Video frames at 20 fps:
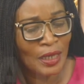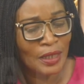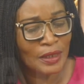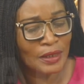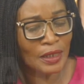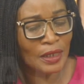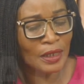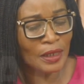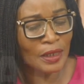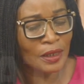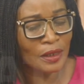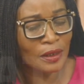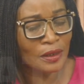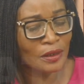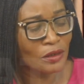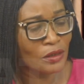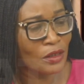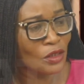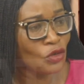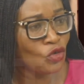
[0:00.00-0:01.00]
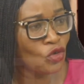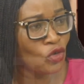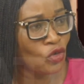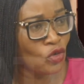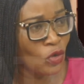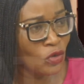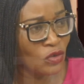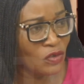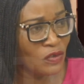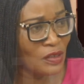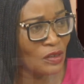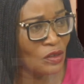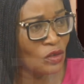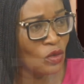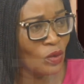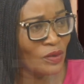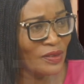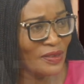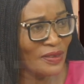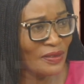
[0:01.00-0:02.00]
the unions did
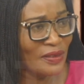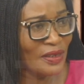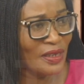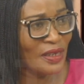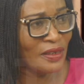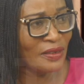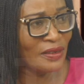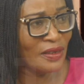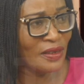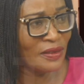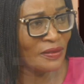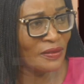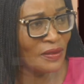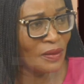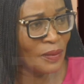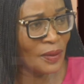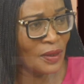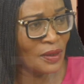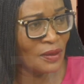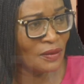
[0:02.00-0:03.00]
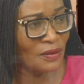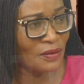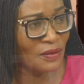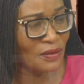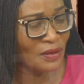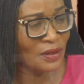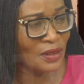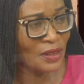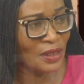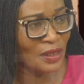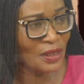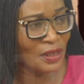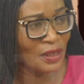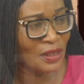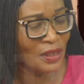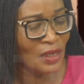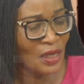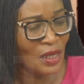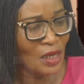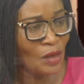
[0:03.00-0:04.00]
not exhibit the
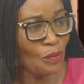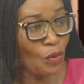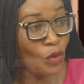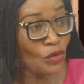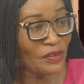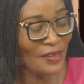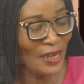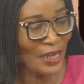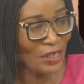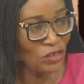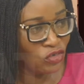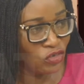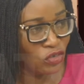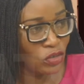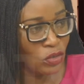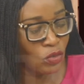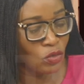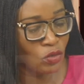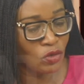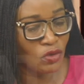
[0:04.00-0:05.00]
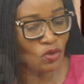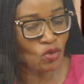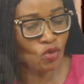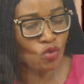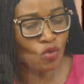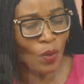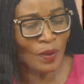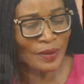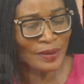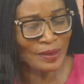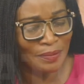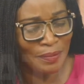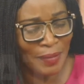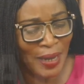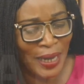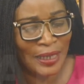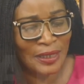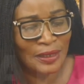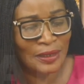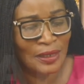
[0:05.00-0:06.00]
potential to
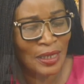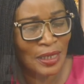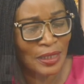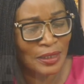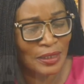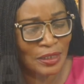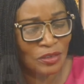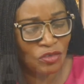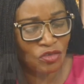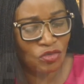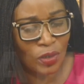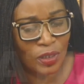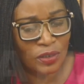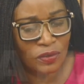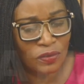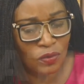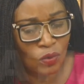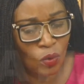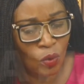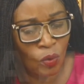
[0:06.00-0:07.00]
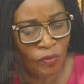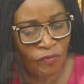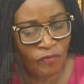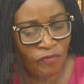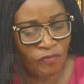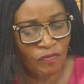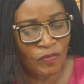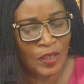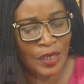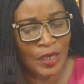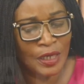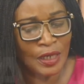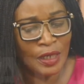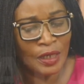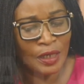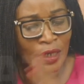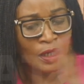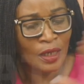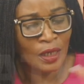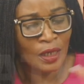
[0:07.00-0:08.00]
undermine the interests of the